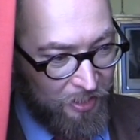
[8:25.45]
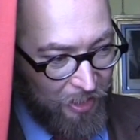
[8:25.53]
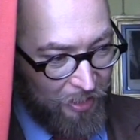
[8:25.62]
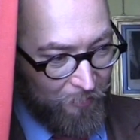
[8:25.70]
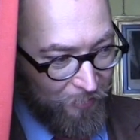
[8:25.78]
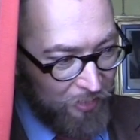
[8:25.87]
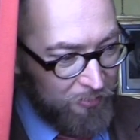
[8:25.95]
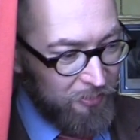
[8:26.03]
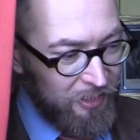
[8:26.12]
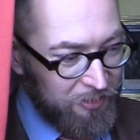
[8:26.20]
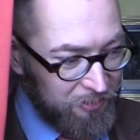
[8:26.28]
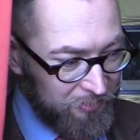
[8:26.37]
the
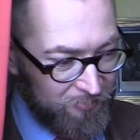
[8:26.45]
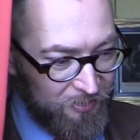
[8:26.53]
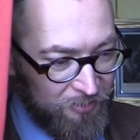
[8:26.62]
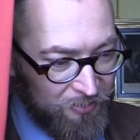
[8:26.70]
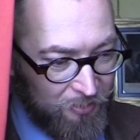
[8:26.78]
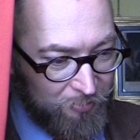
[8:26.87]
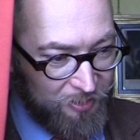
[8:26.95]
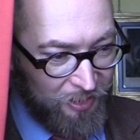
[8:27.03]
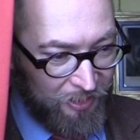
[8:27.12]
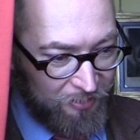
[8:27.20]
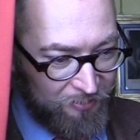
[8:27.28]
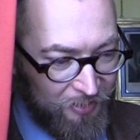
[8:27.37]
creation of these objects.